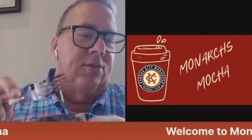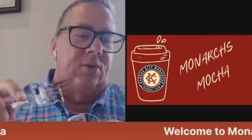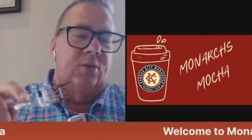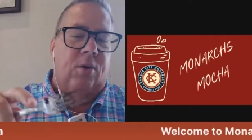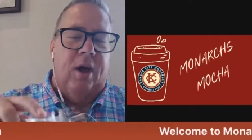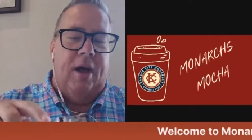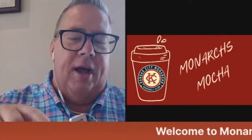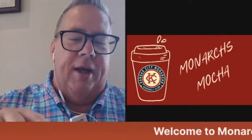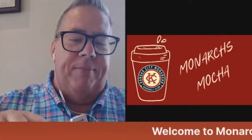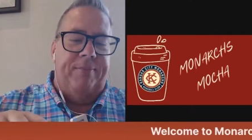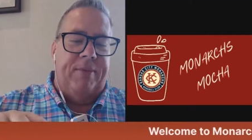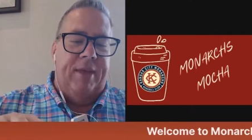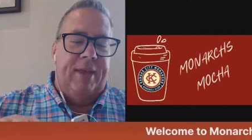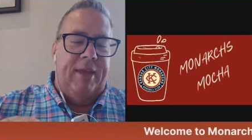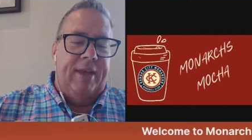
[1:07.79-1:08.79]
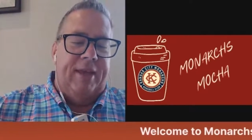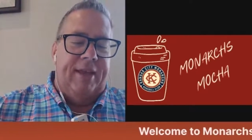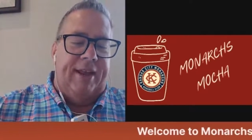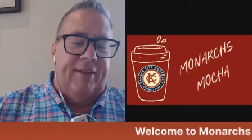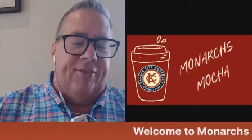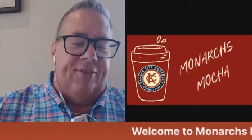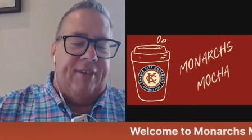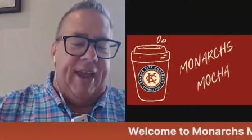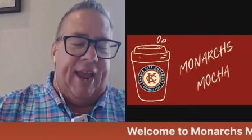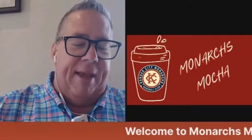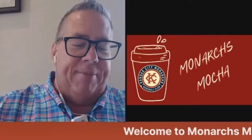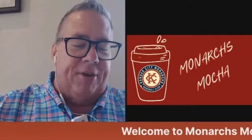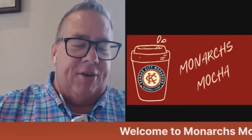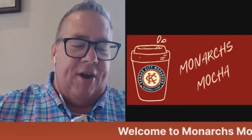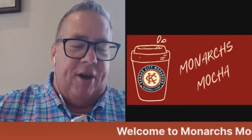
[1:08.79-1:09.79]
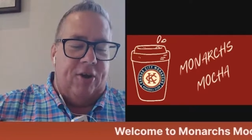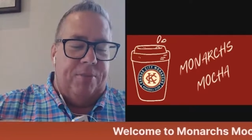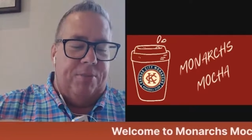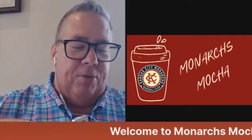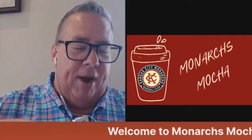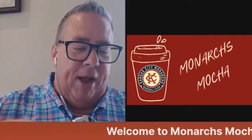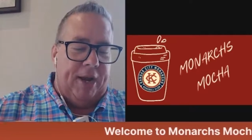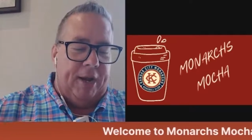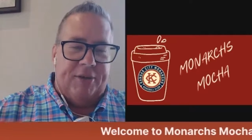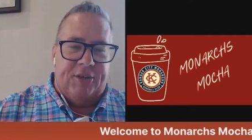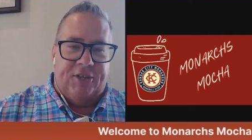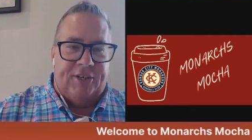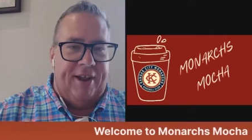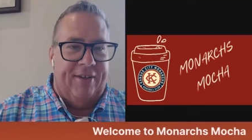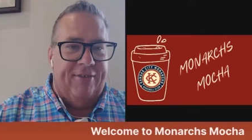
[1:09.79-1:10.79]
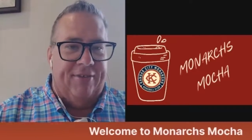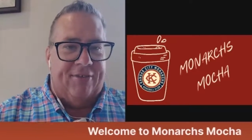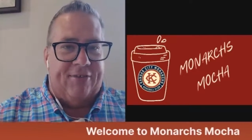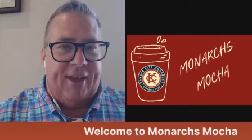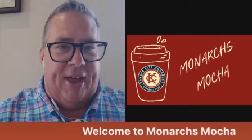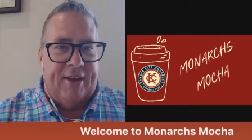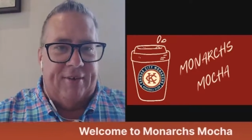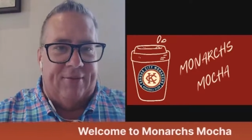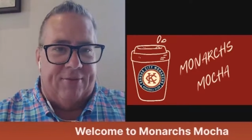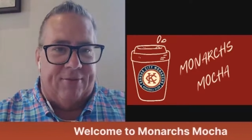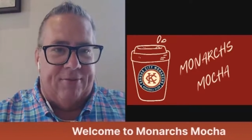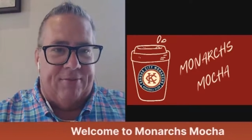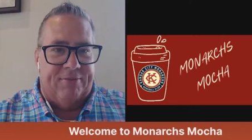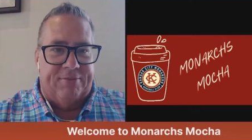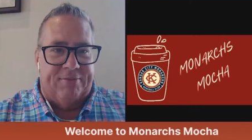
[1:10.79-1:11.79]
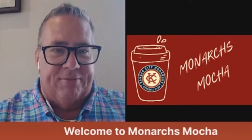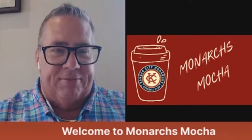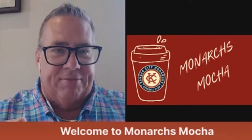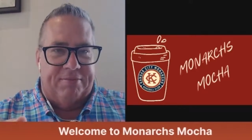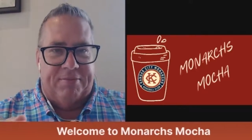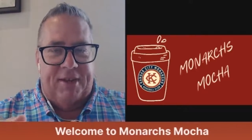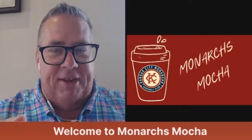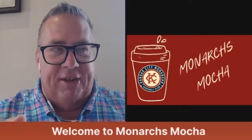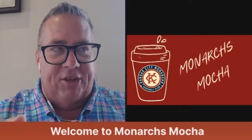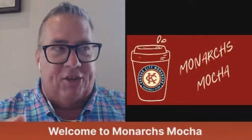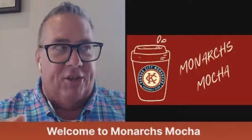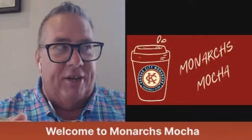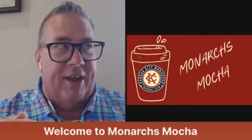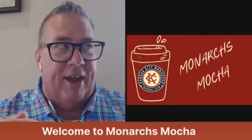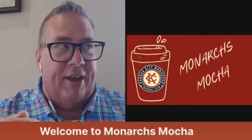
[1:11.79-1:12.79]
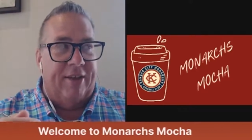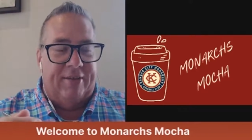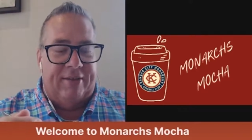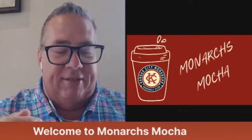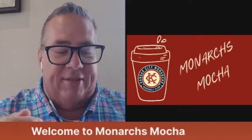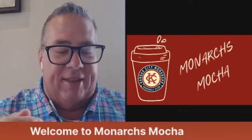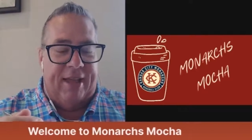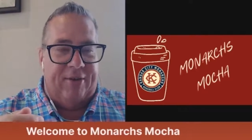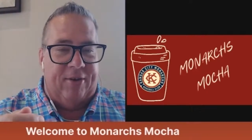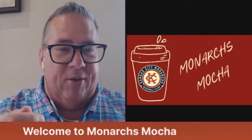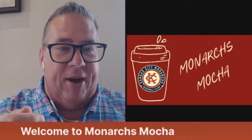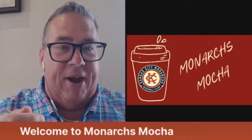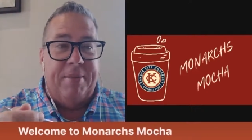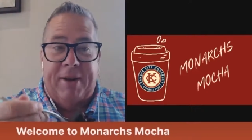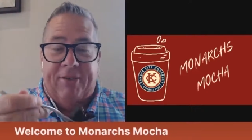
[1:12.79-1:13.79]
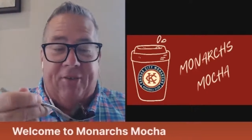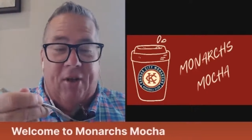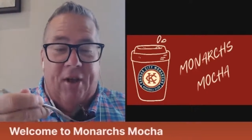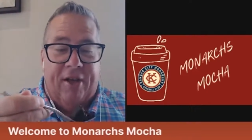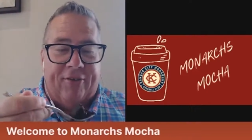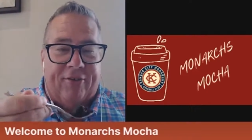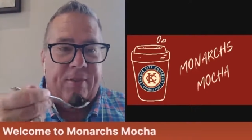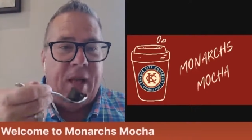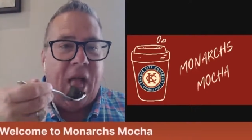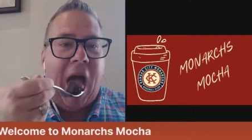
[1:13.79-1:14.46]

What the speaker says: Ooh, it's the avocado brownie, which sounds kind of initially not that great, but it's awesome.